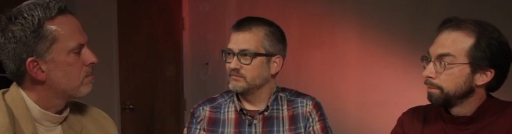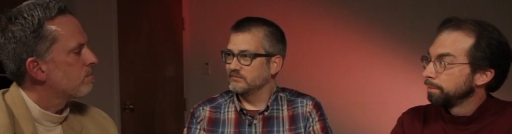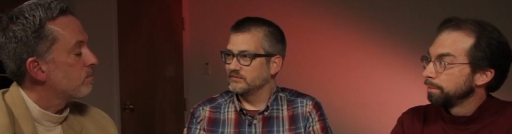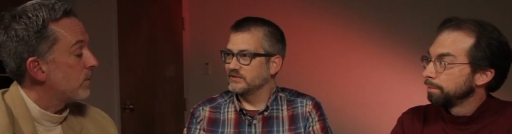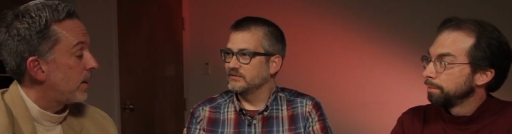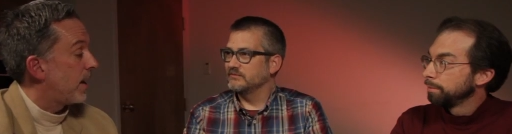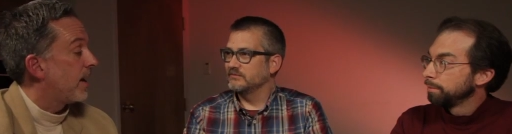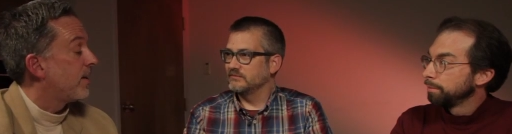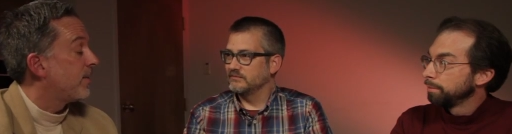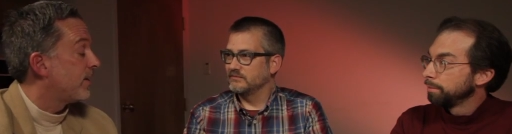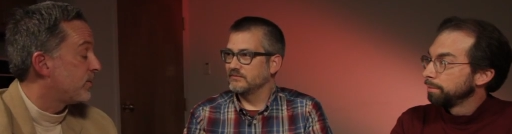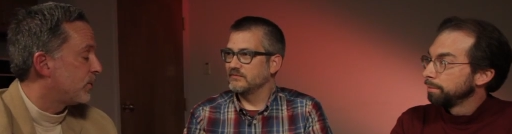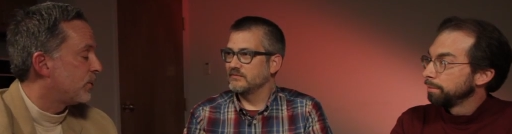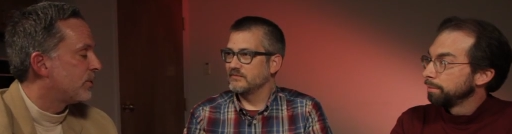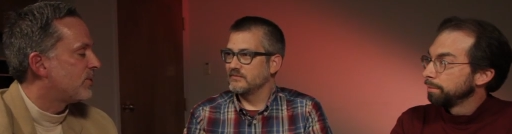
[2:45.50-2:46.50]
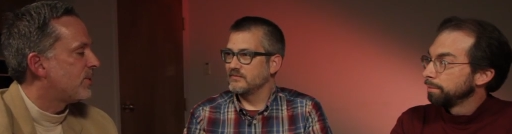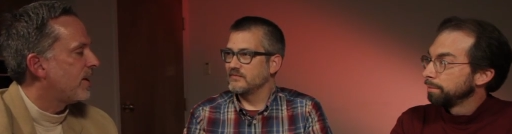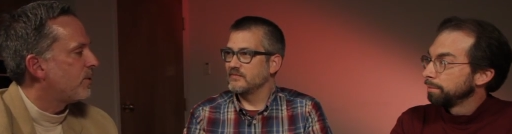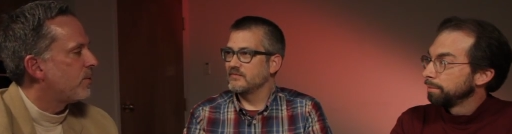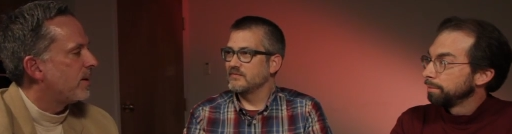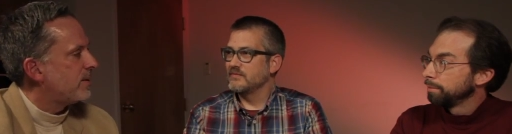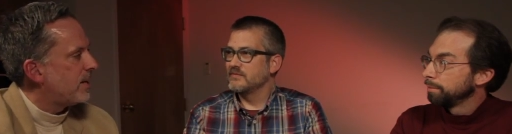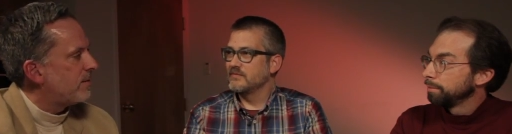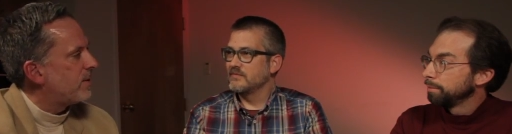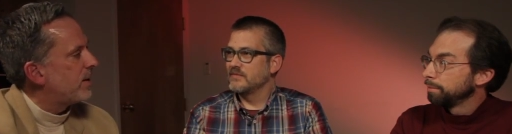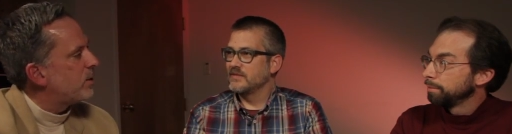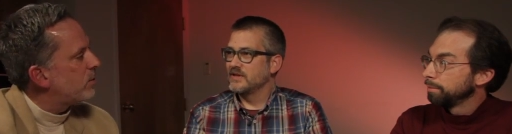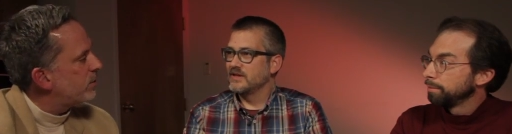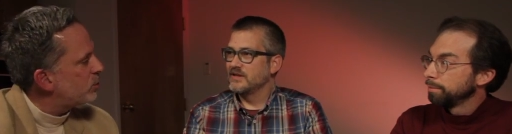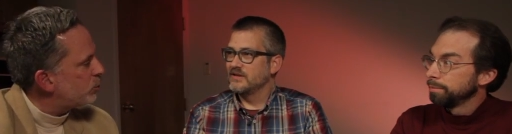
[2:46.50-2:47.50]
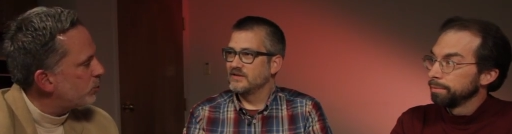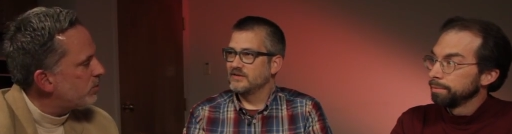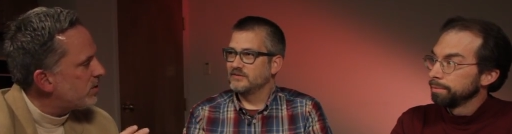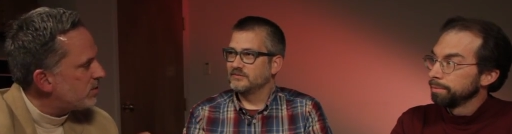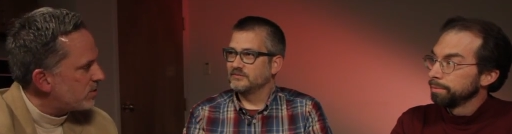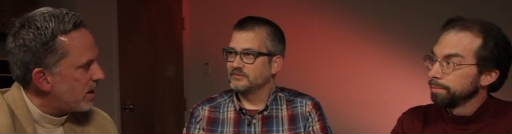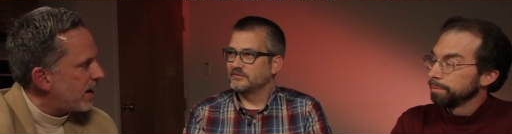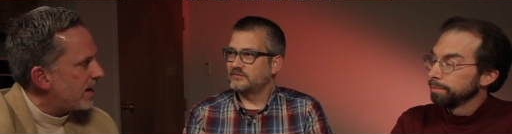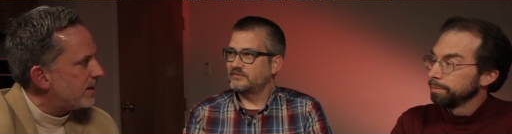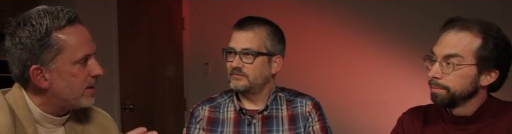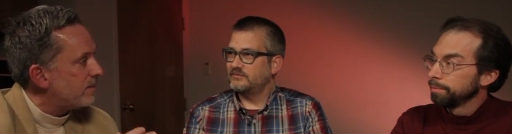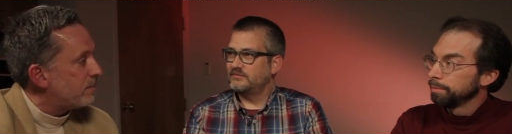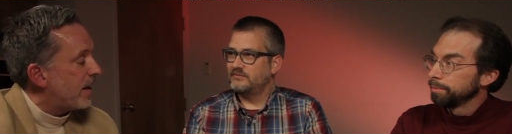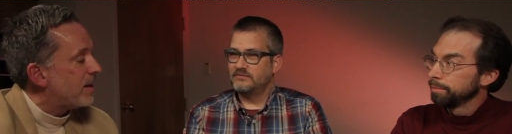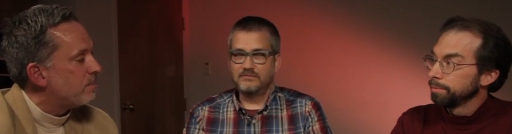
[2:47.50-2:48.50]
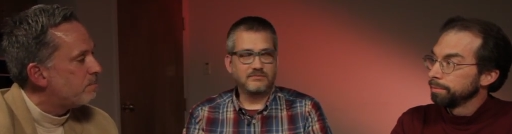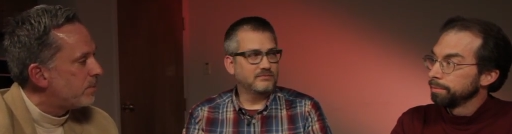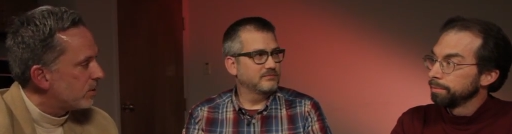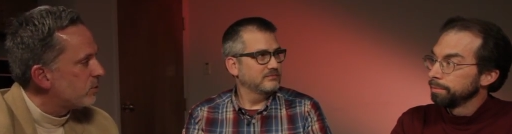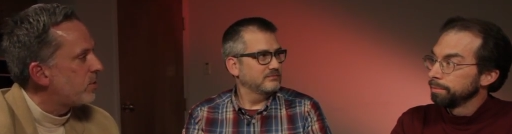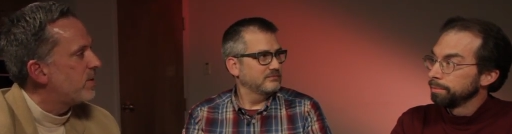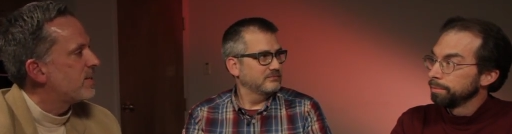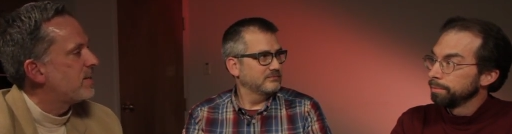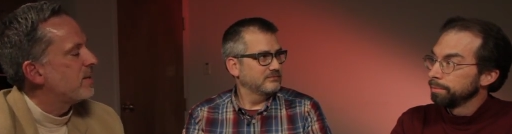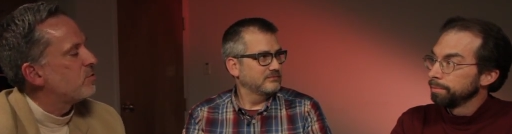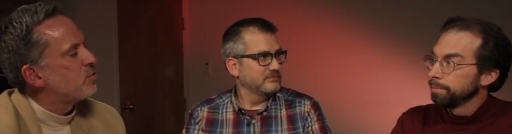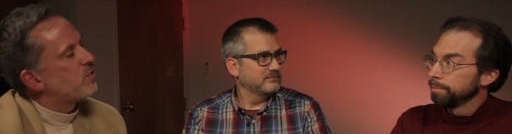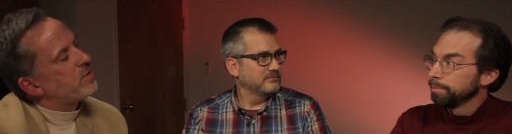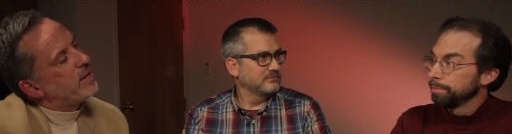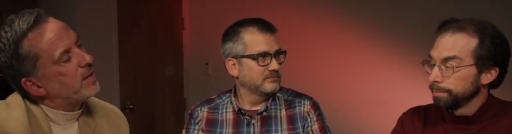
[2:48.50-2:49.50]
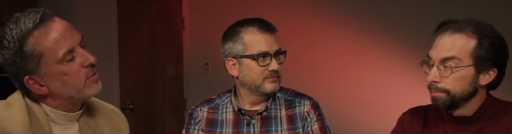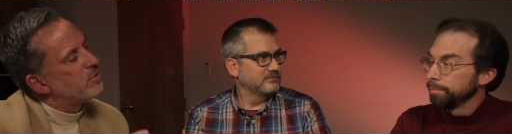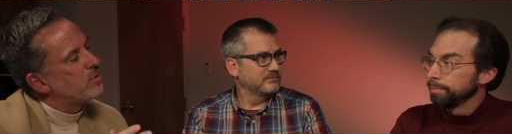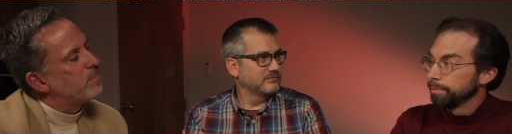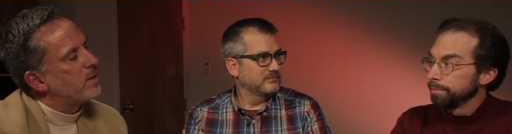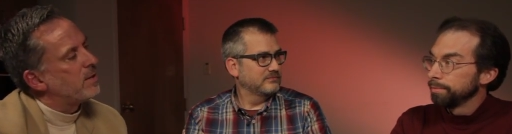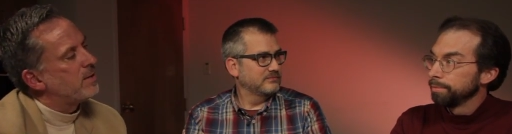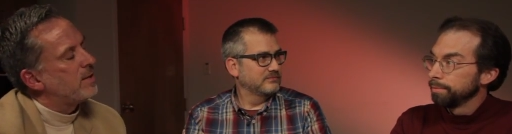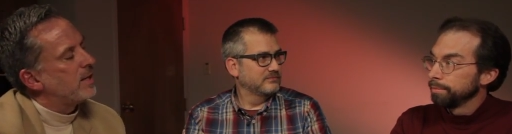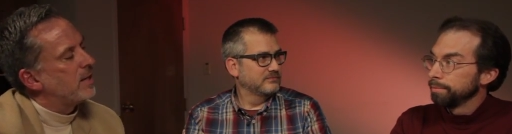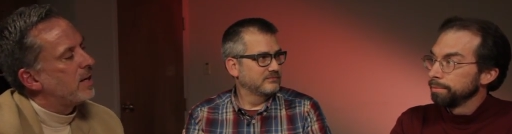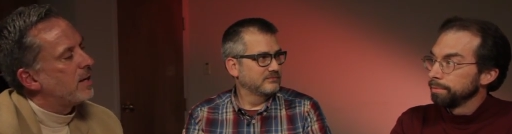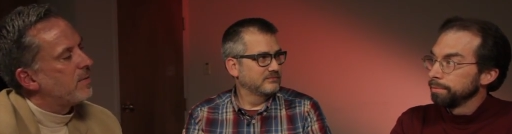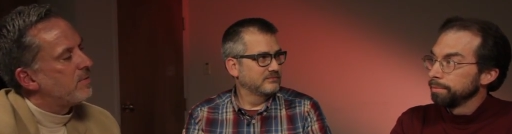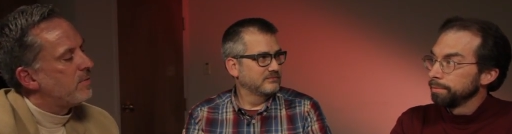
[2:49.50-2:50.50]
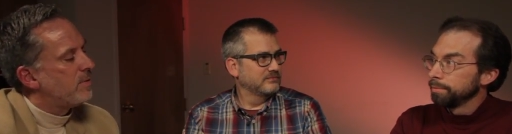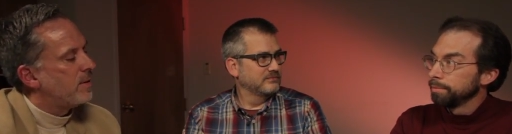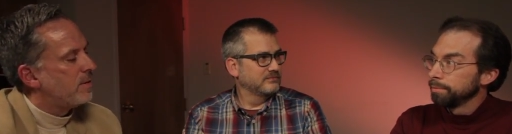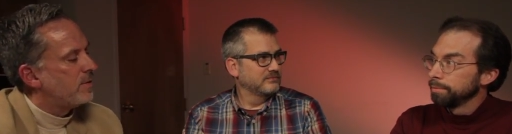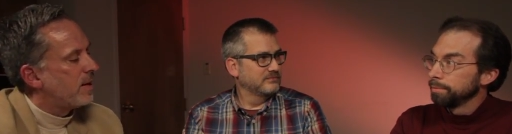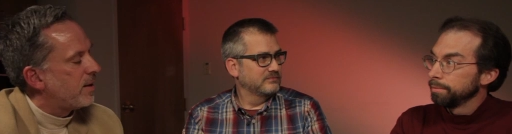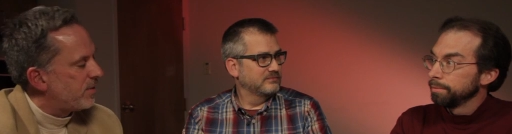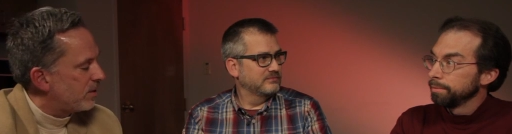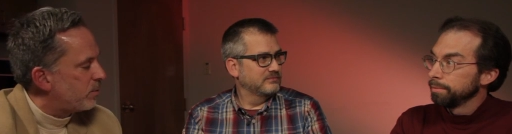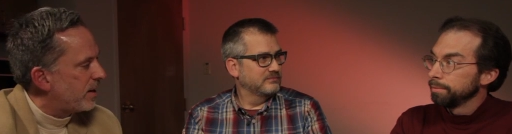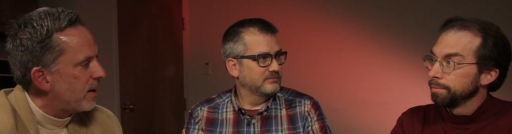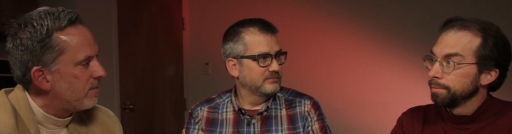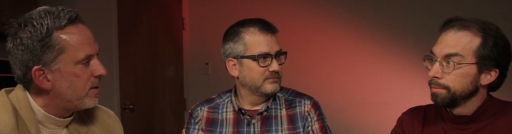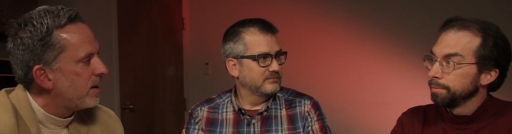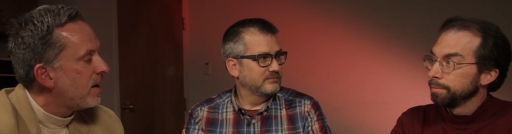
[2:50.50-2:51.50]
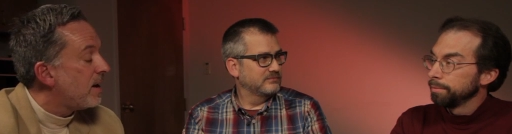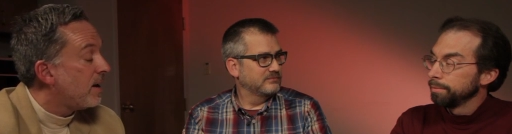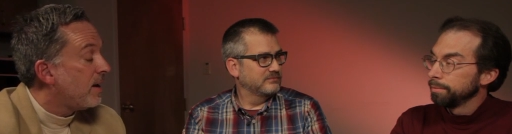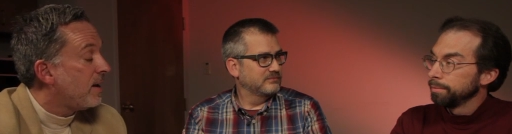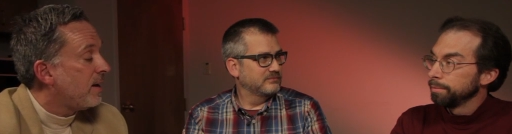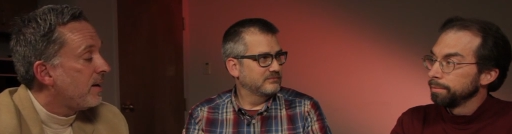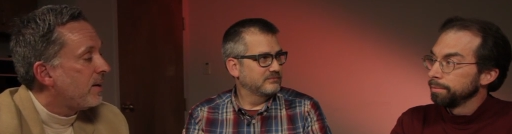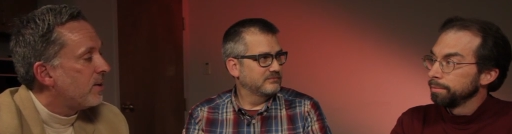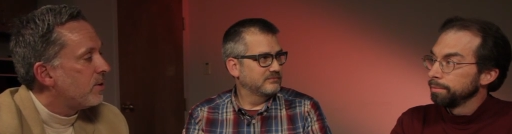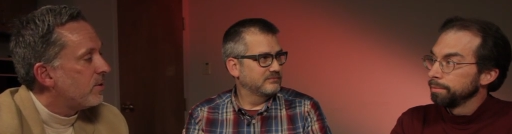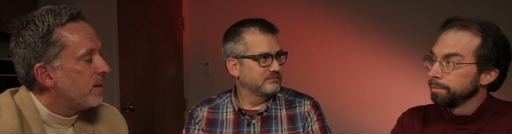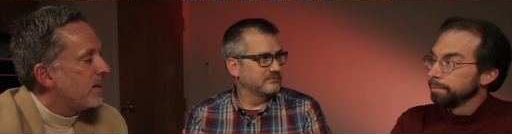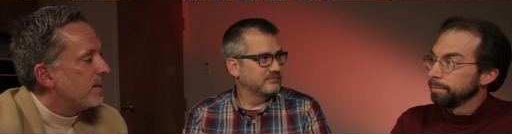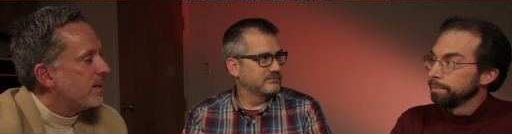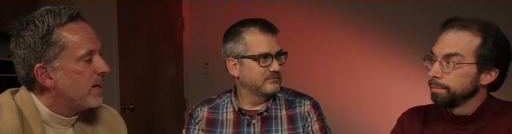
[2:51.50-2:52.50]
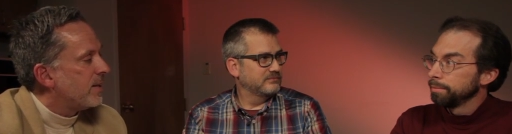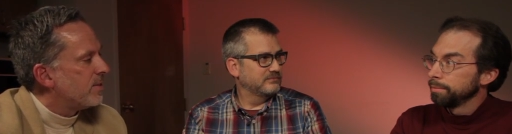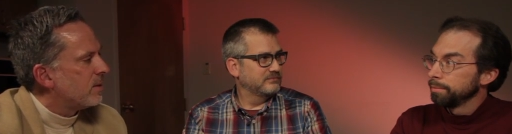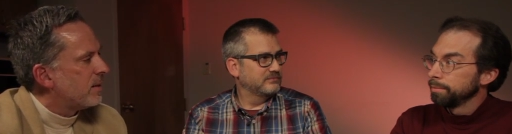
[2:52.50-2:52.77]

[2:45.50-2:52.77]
Speaker 1: Okay, and that's a good segue. David, I know that you designed and built this instrument that I think we have here in the